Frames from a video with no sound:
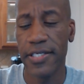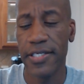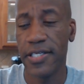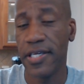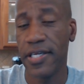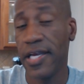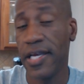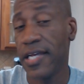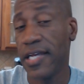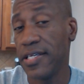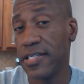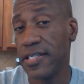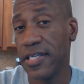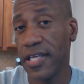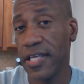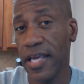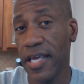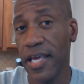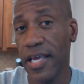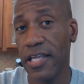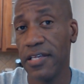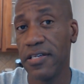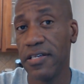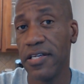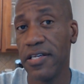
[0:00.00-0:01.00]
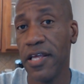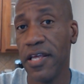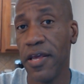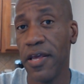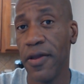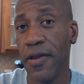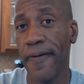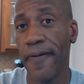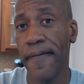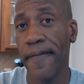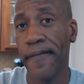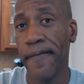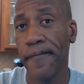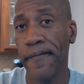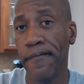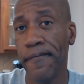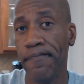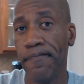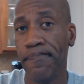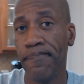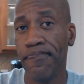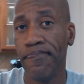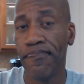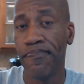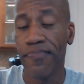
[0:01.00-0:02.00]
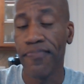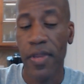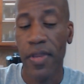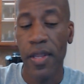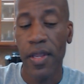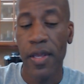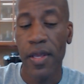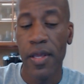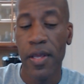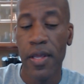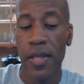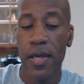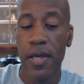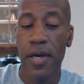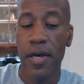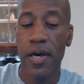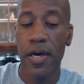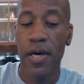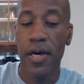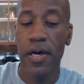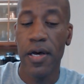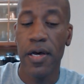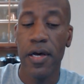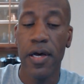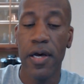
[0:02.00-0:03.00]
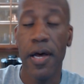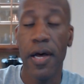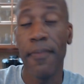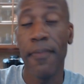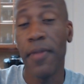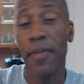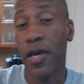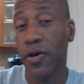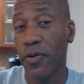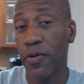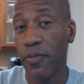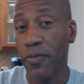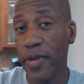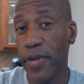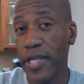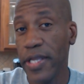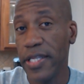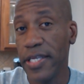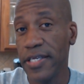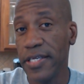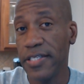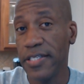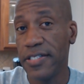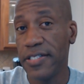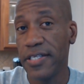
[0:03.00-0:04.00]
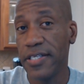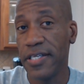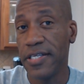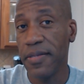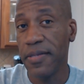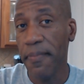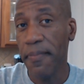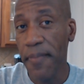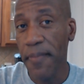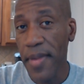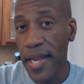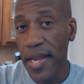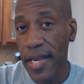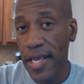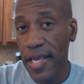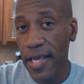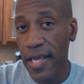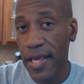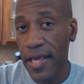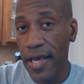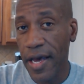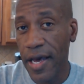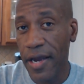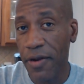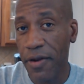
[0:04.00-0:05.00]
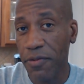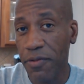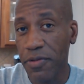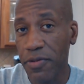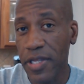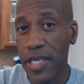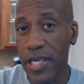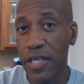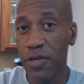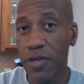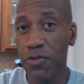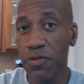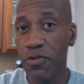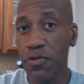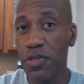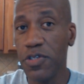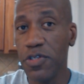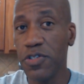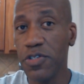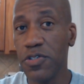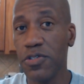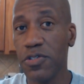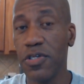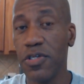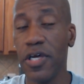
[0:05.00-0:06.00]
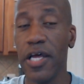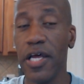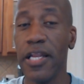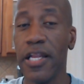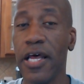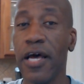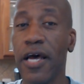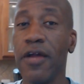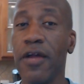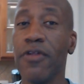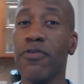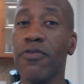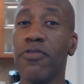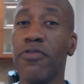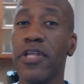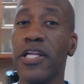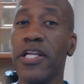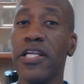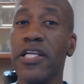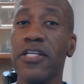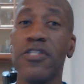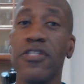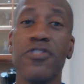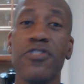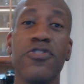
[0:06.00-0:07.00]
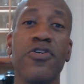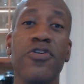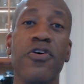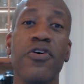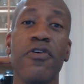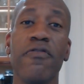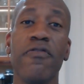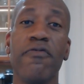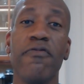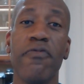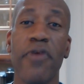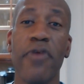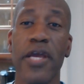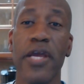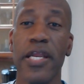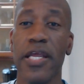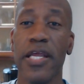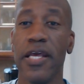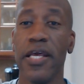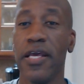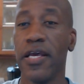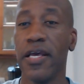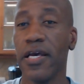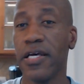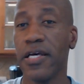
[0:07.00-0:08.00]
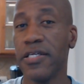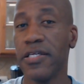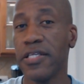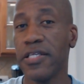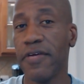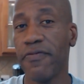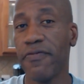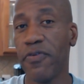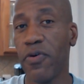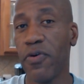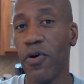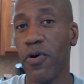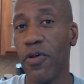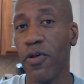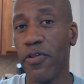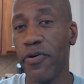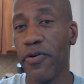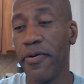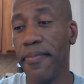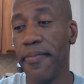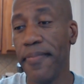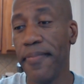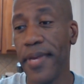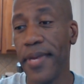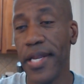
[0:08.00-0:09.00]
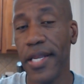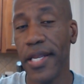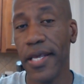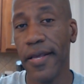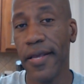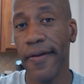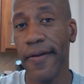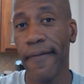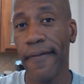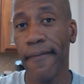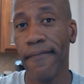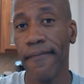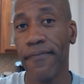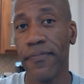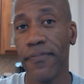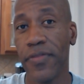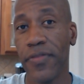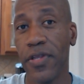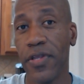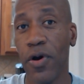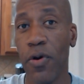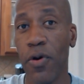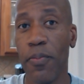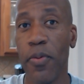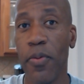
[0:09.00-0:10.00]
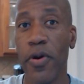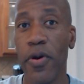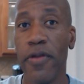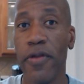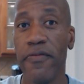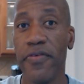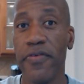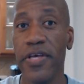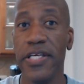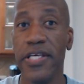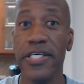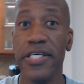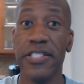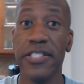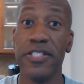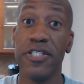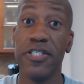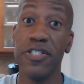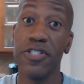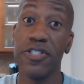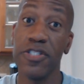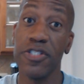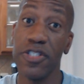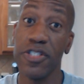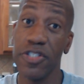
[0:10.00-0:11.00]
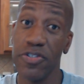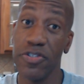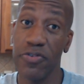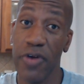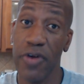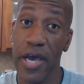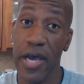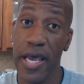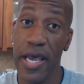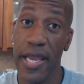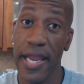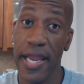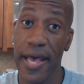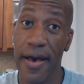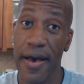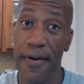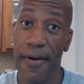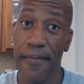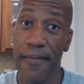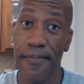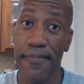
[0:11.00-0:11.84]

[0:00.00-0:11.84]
And that's the case here. I'm not gonna rate this. It's a mini. I don't think they deserve rating, because after all, they're a mini. The whole point of it is just to try it out.